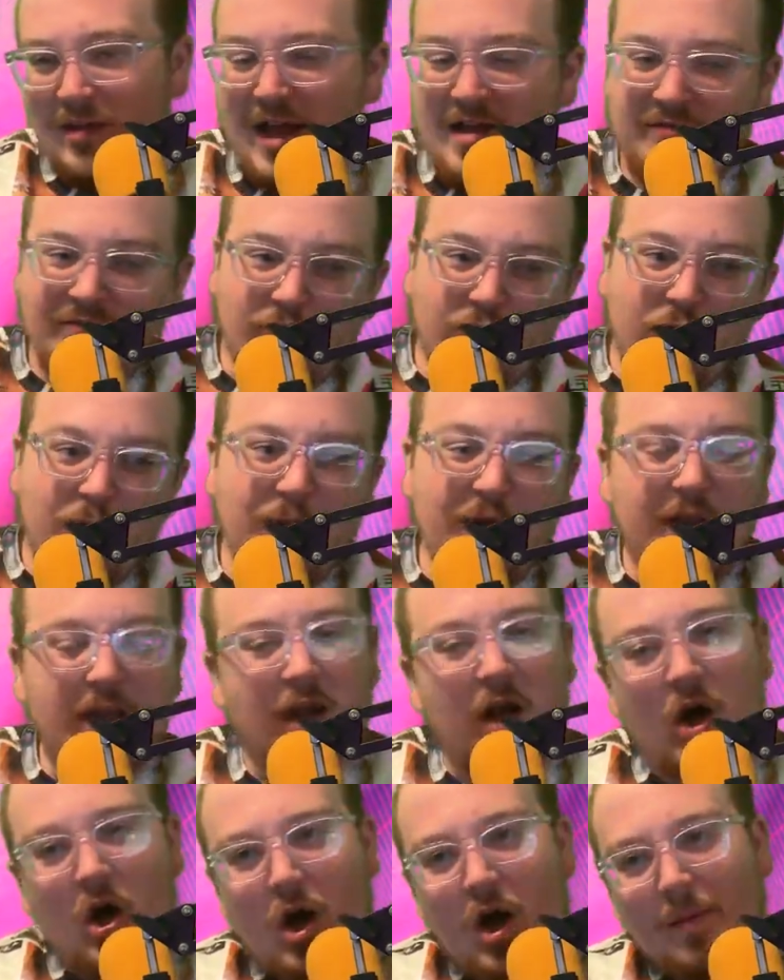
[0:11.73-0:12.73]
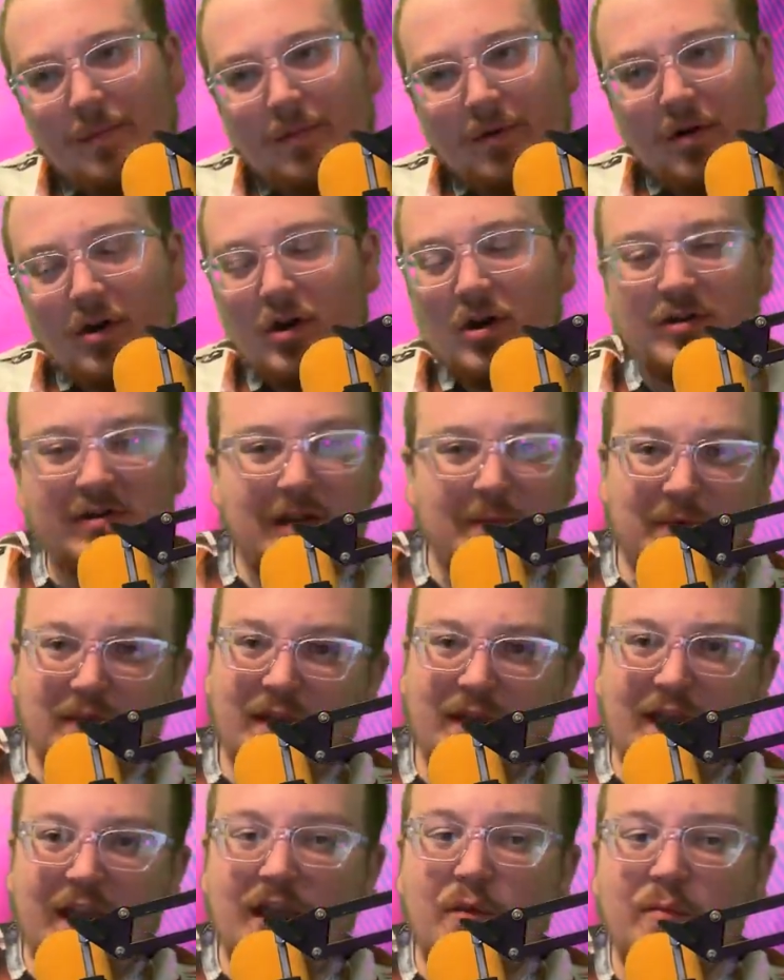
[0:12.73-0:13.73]
platforming hopper type
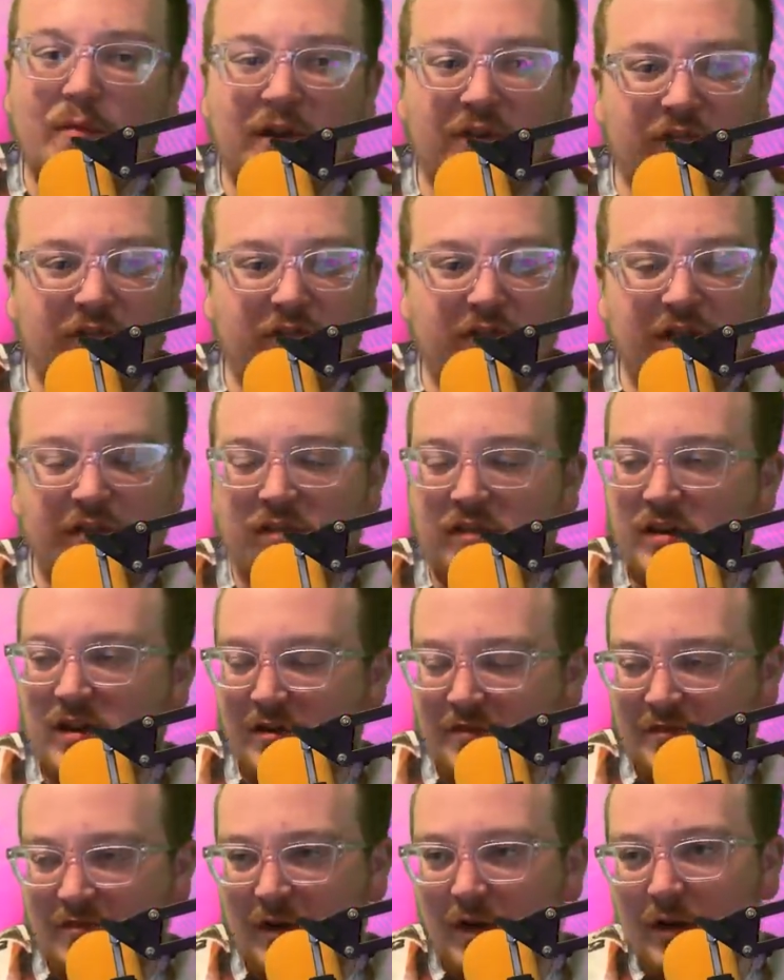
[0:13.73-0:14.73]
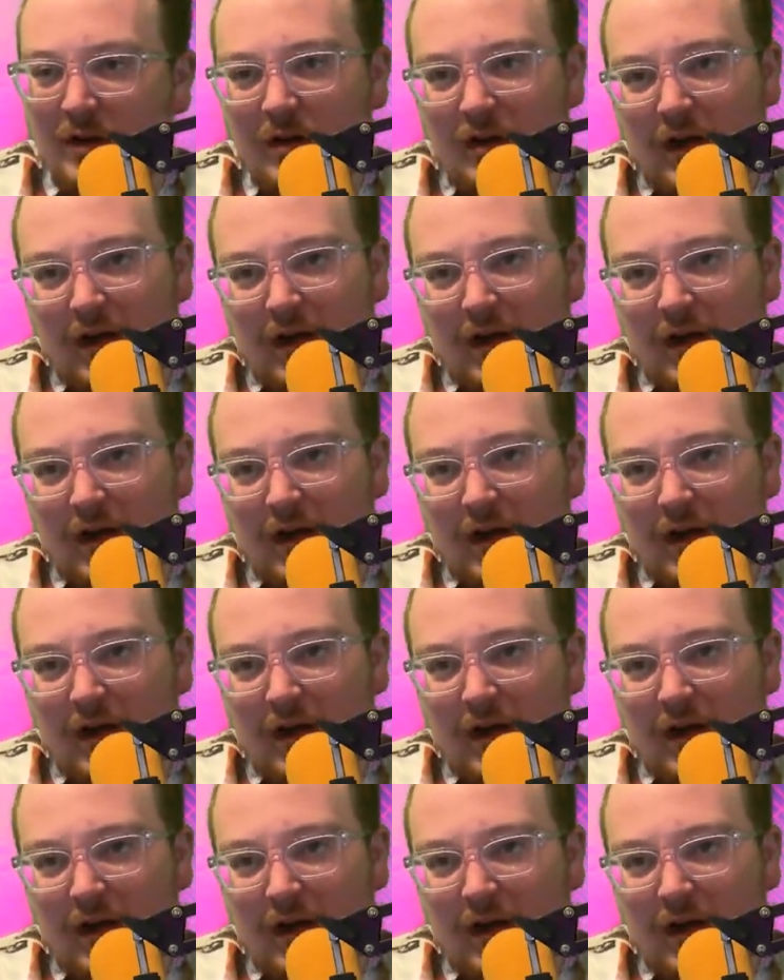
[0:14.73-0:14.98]
of game. It's it's a ton of fun.